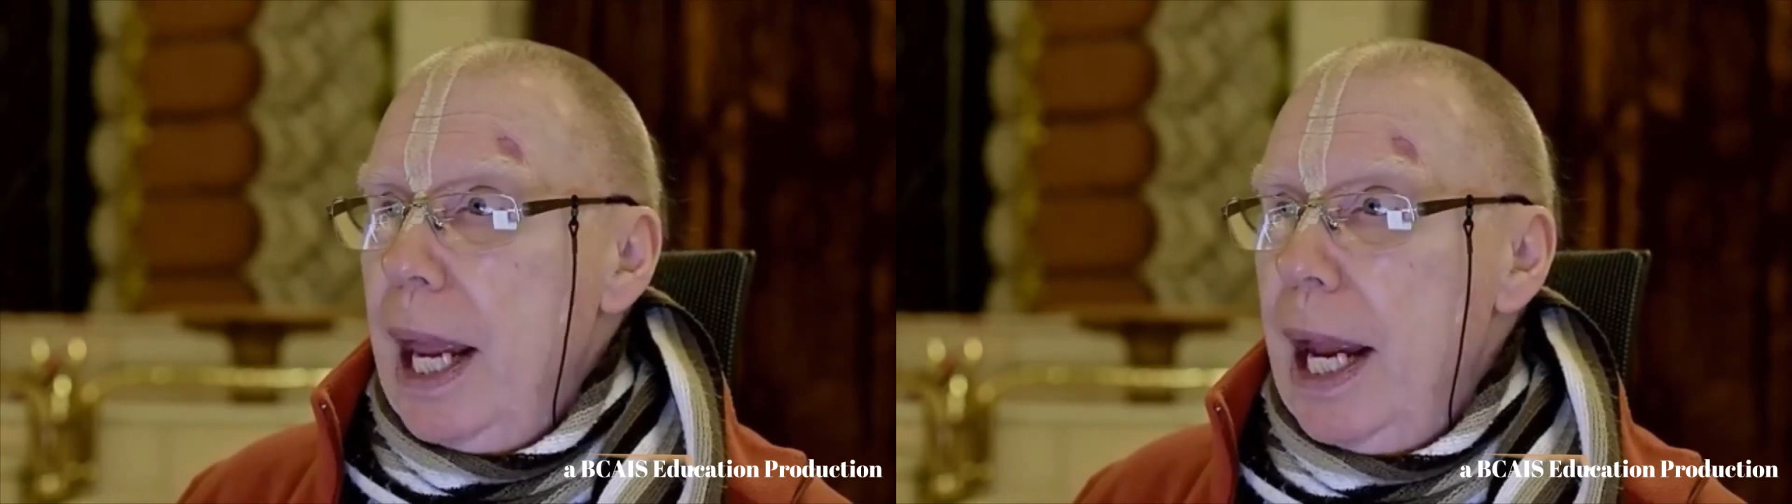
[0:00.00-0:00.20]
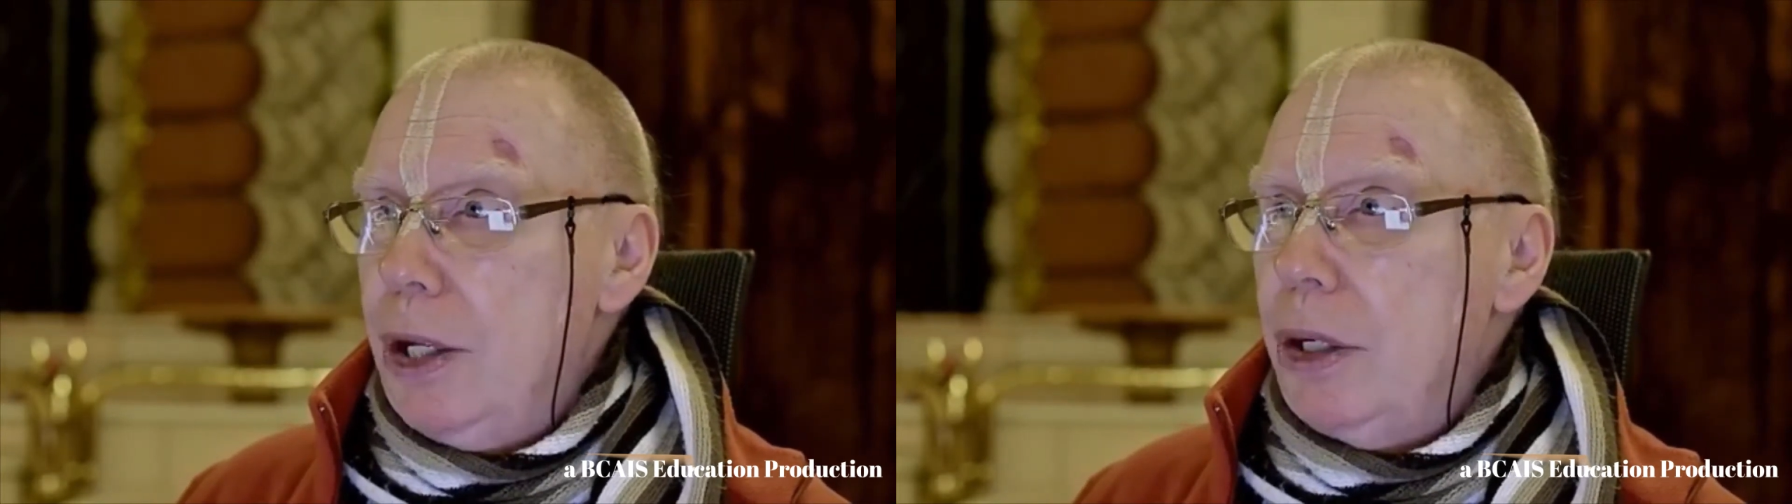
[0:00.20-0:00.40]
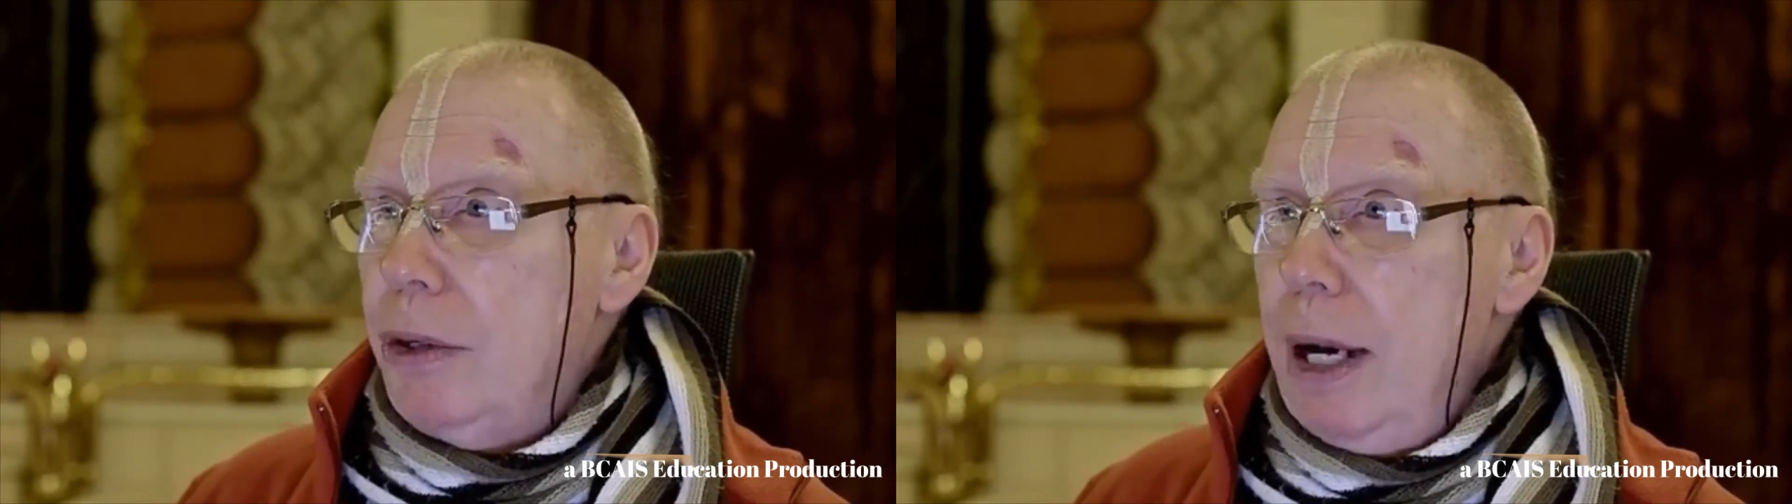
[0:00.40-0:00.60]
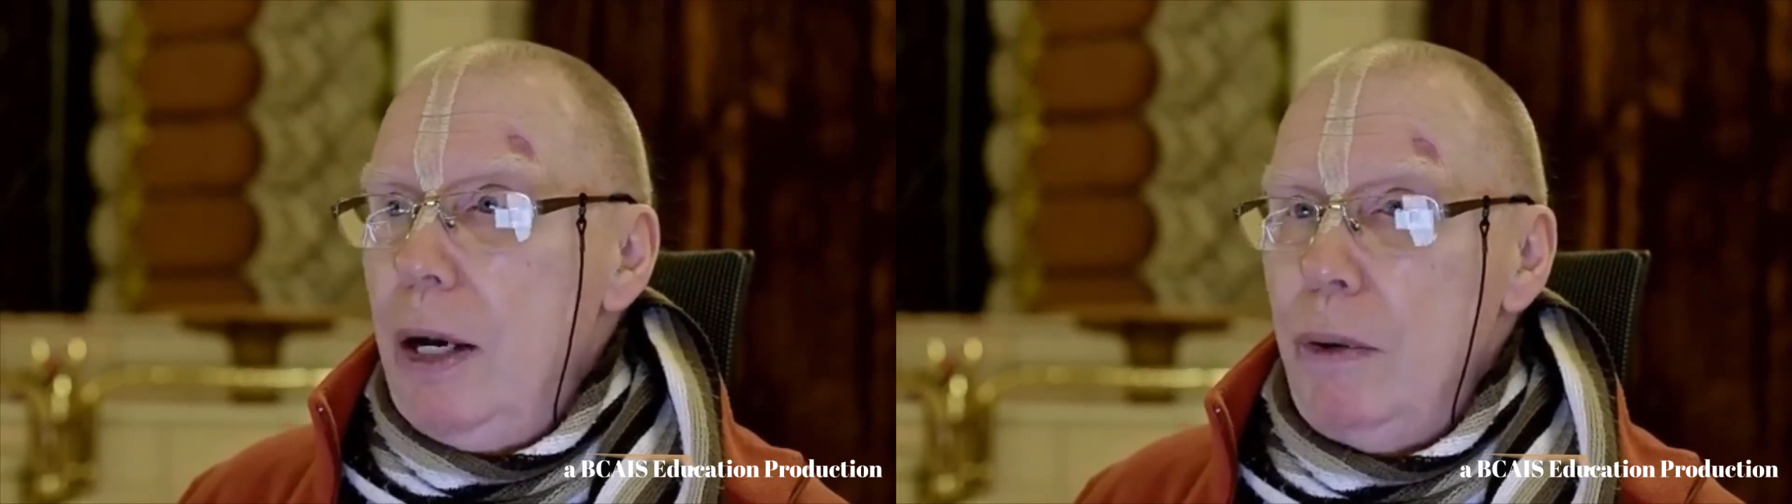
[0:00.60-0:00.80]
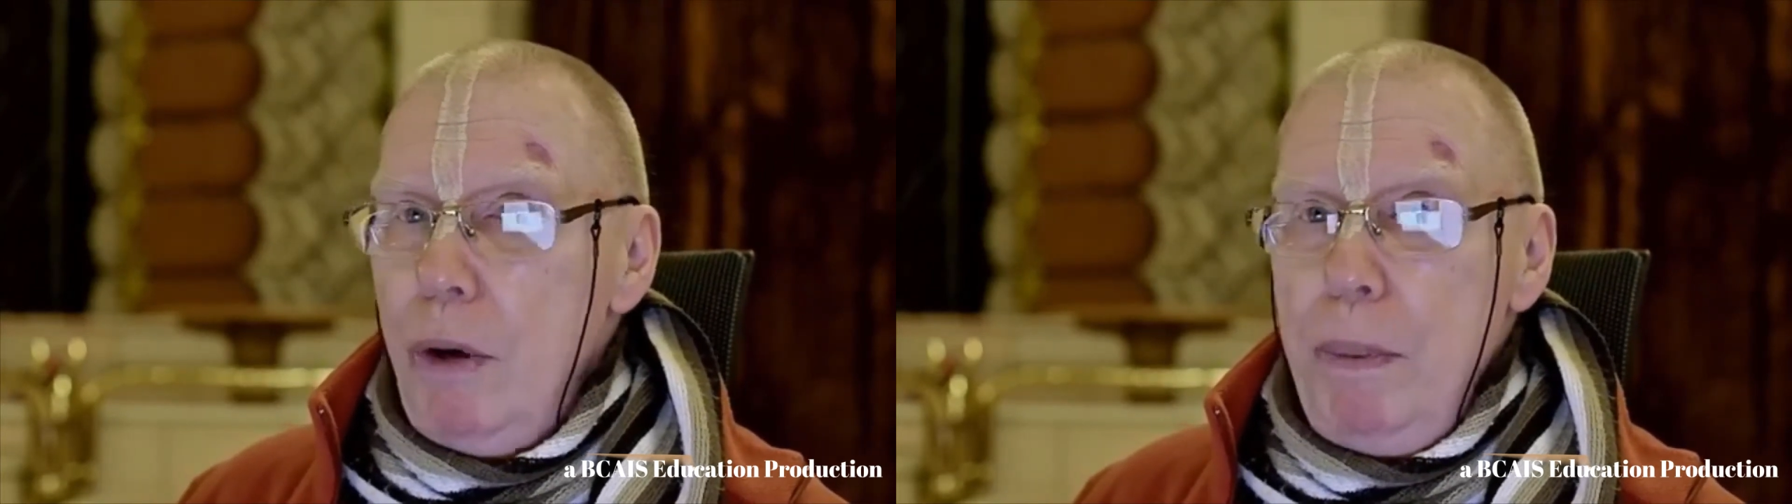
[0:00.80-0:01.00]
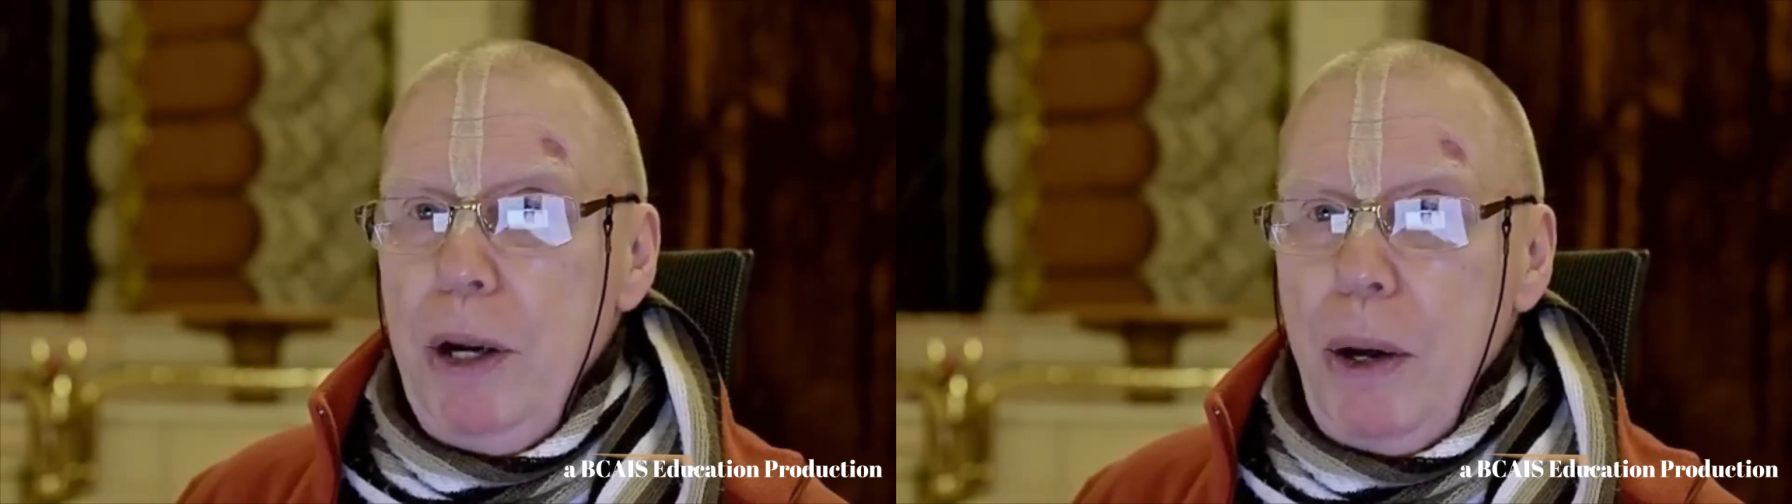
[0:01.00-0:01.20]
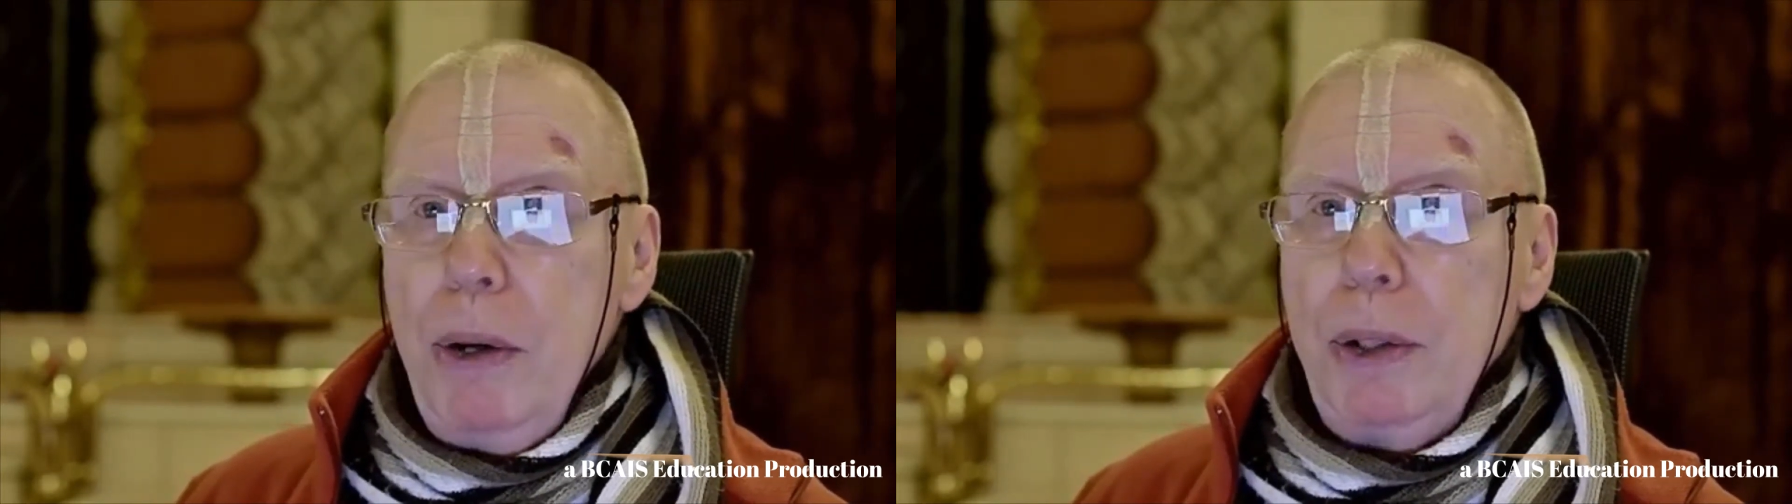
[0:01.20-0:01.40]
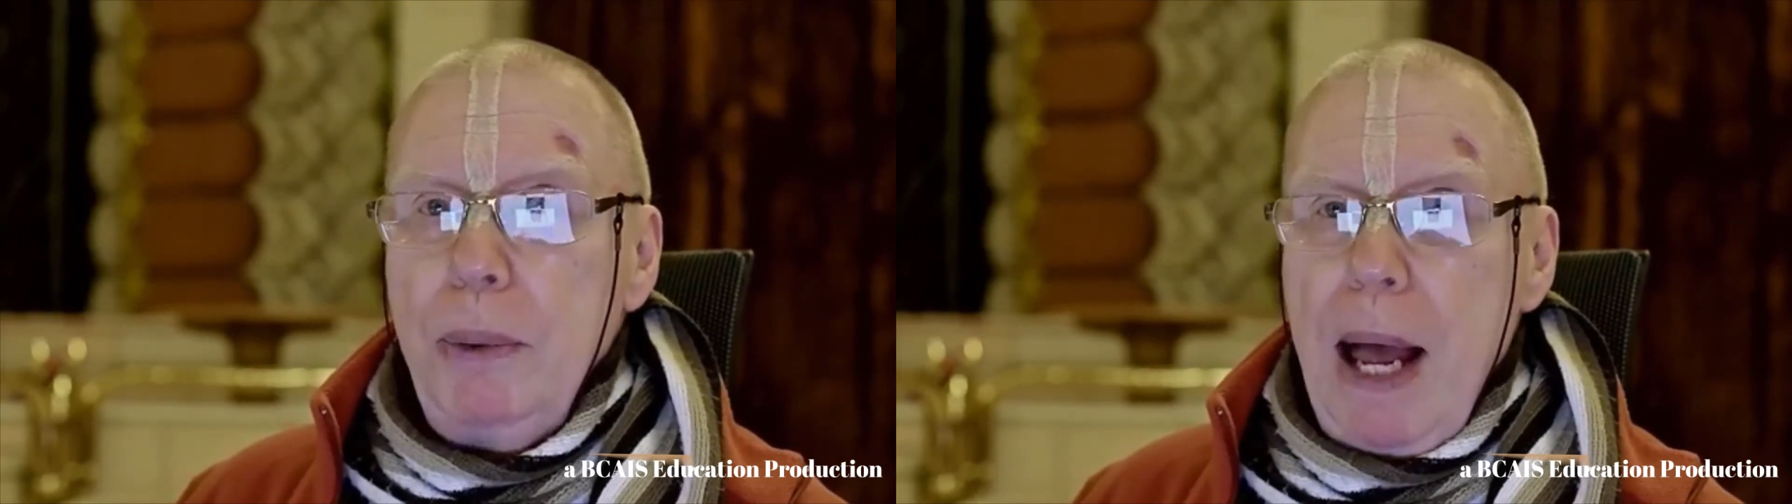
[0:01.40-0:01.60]
It's Srila Rupa
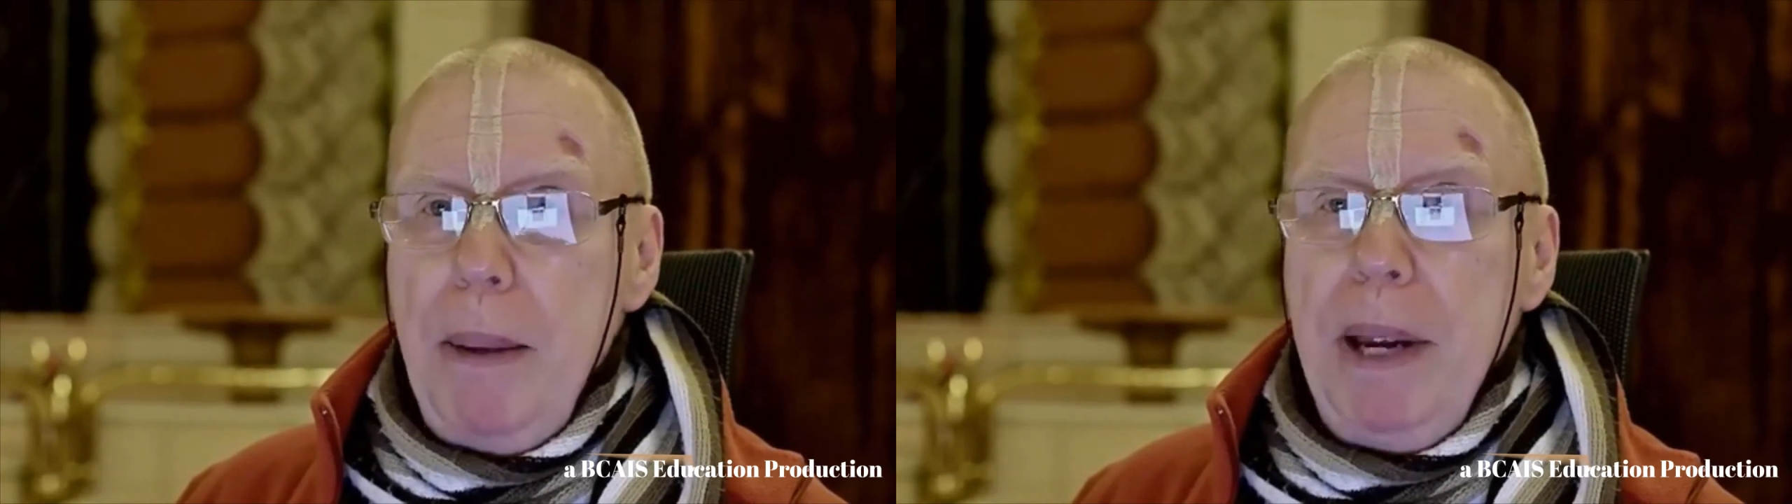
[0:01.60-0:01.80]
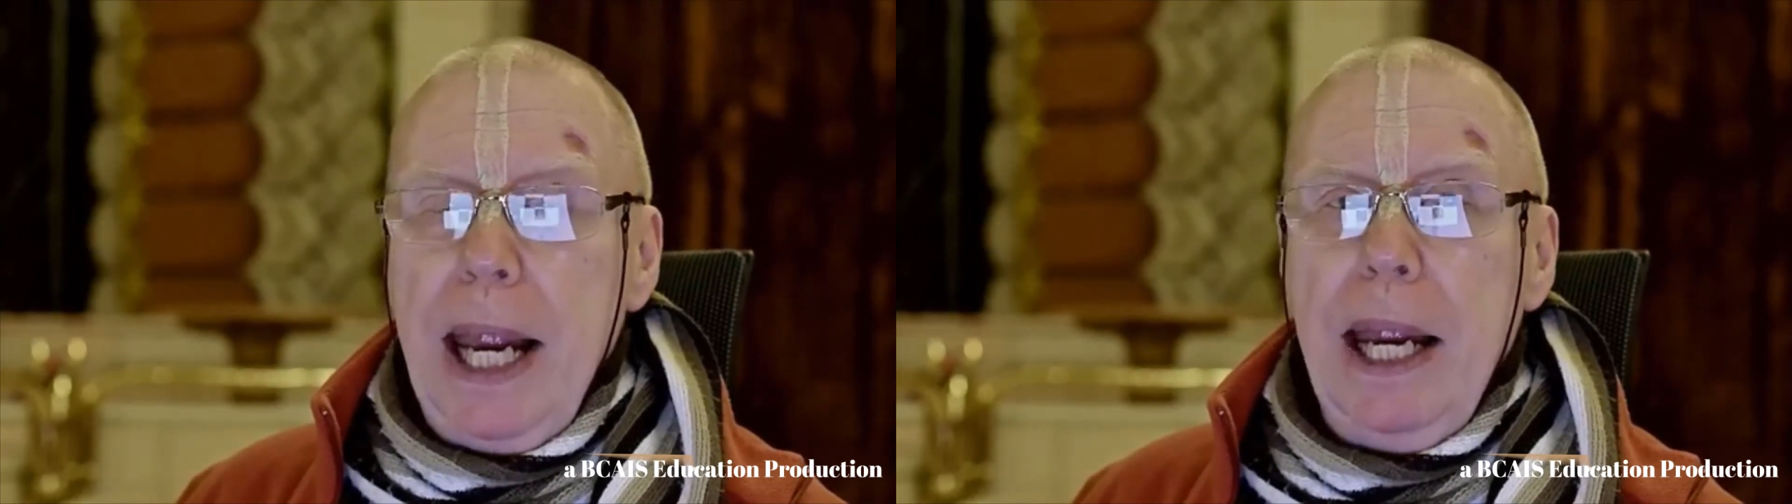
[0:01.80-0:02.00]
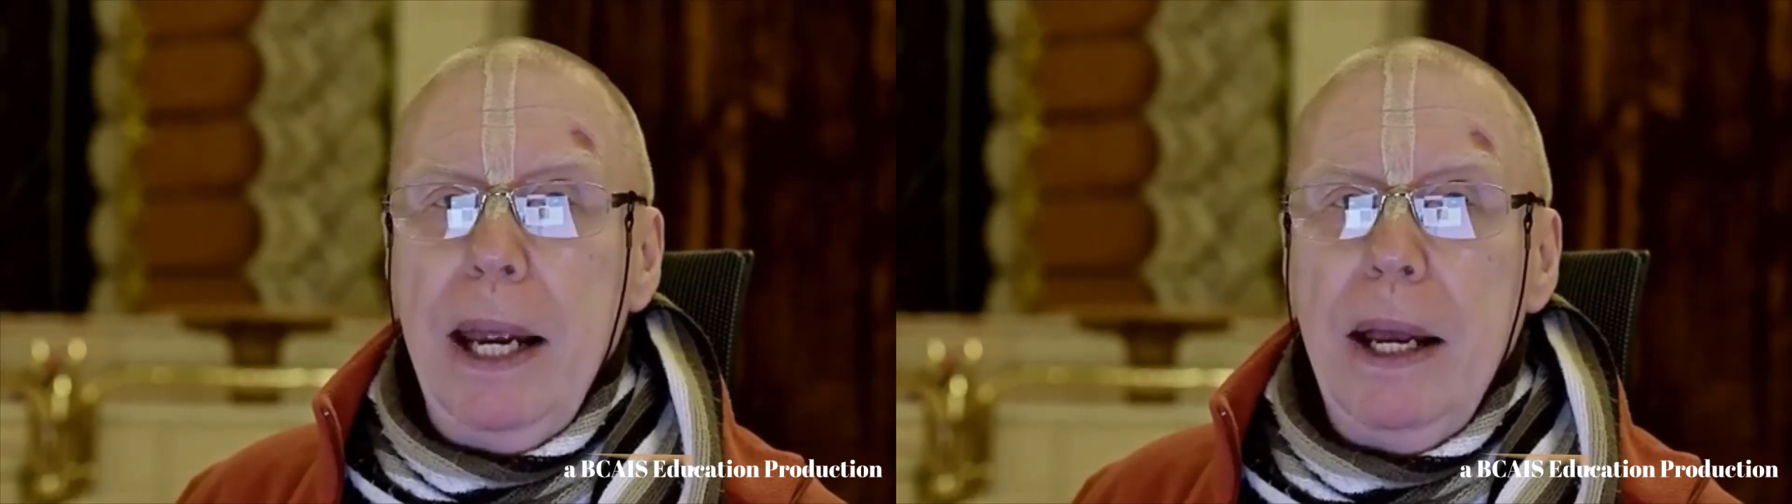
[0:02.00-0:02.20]
Goswami,